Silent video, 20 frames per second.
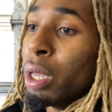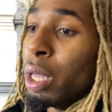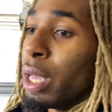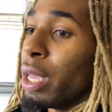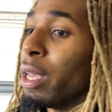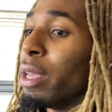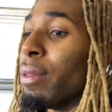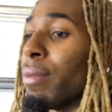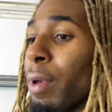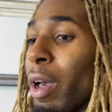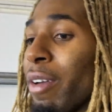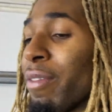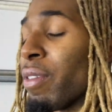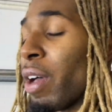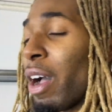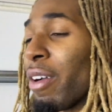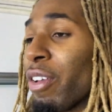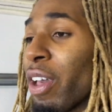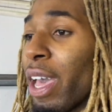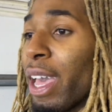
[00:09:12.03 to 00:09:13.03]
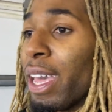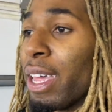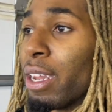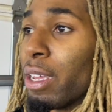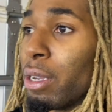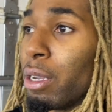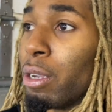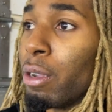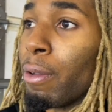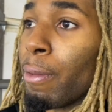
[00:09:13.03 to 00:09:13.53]
And I've had
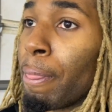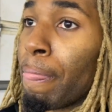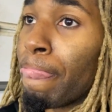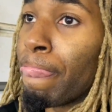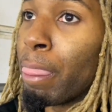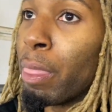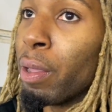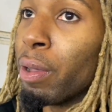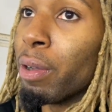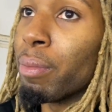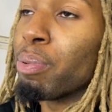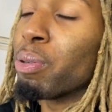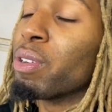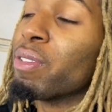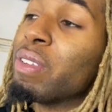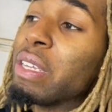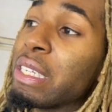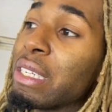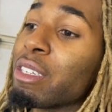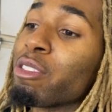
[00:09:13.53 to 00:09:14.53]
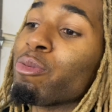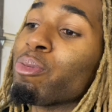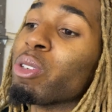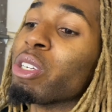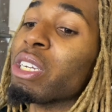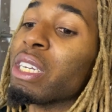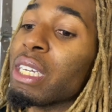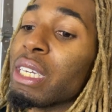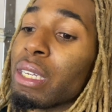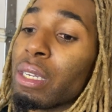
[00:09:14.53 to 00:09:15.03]
a previous
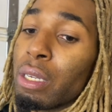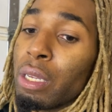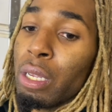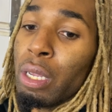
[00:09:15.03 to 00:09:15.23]
experience